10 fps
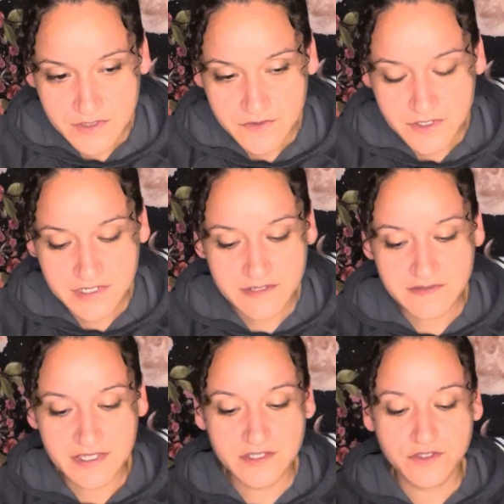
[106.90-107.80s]
They're going to
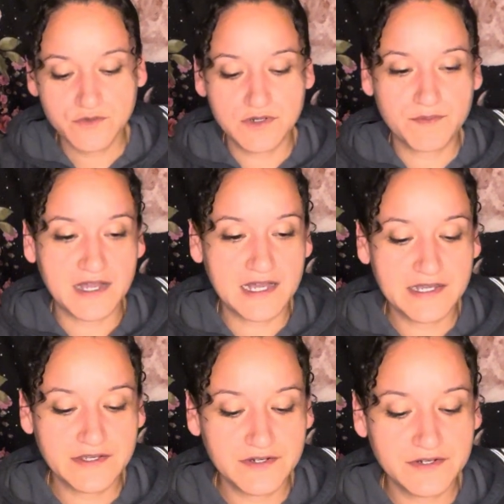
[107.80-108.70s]
take you up
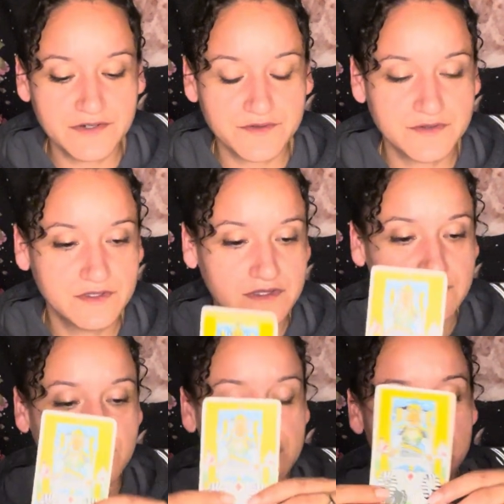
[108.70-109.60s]
higher. The
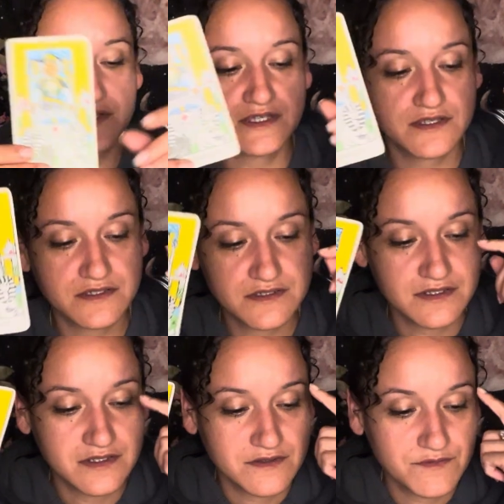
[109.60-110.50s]
Chariot,
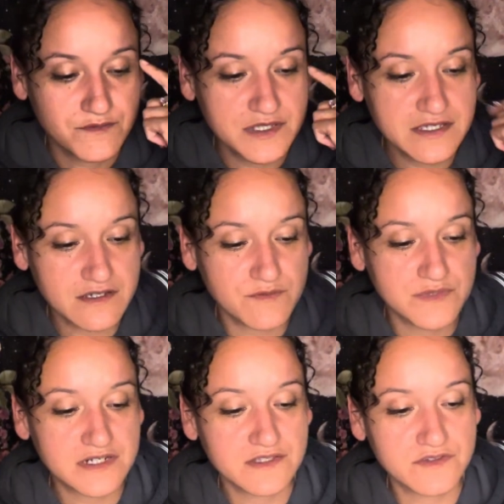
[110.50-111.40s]
being
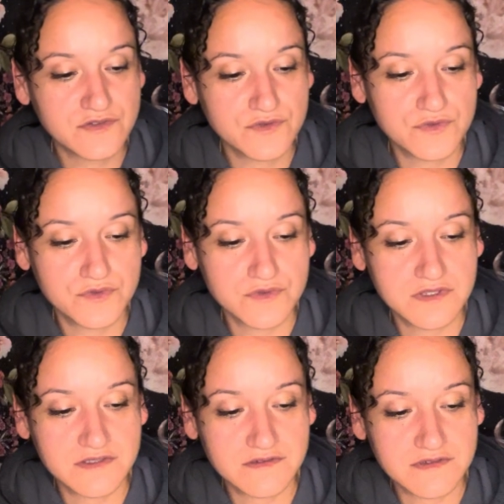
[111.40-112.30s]
committed to
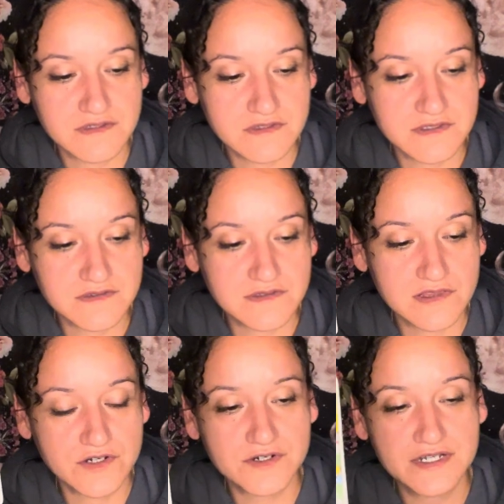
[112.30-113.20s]
this
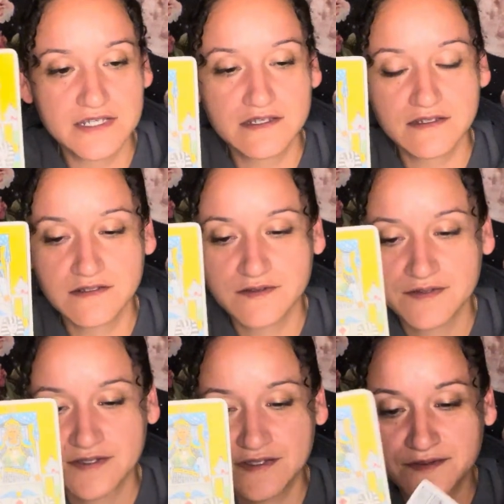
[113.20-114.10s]
learning,
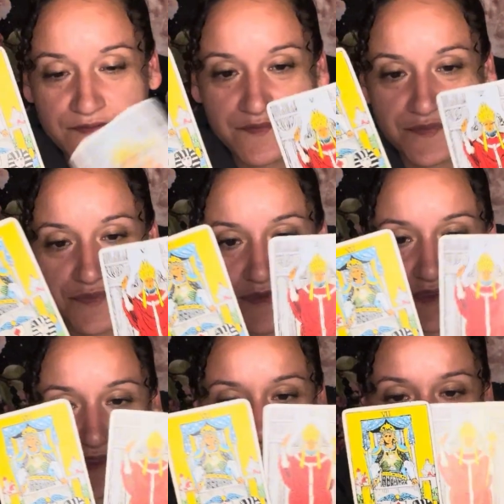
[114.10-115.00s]

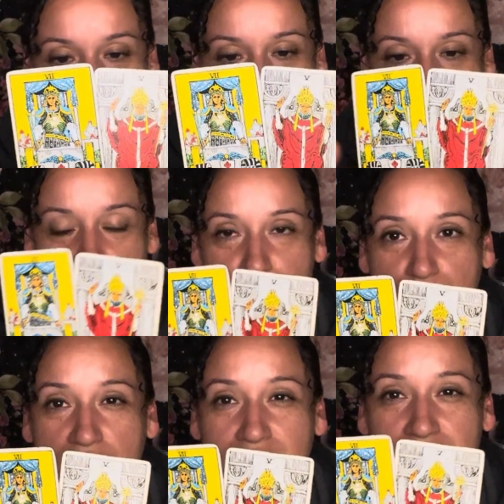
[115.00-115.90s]
this higher
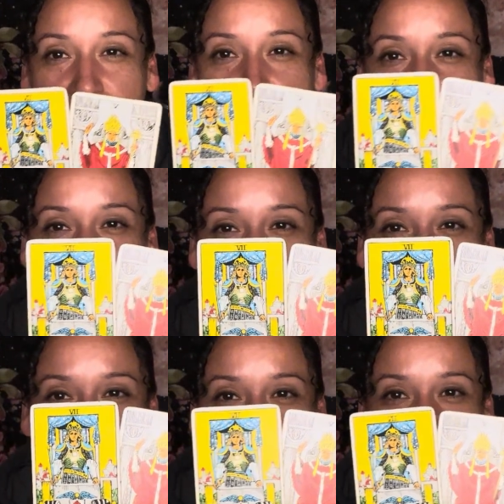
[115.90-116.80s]
practice or something
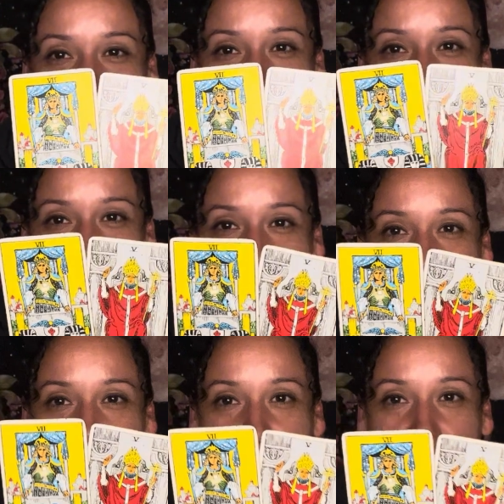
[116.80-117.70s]
like that.
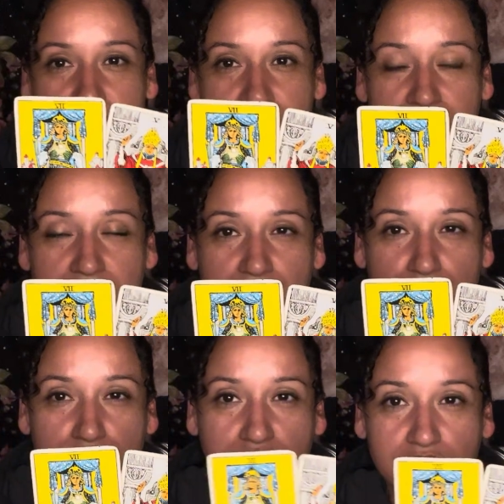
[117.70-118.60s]
It's like
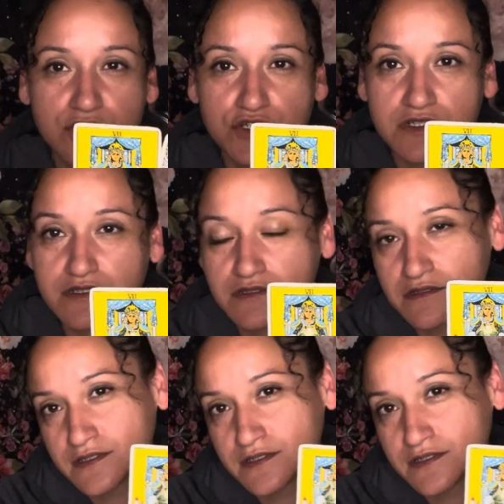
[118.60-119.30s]
religion.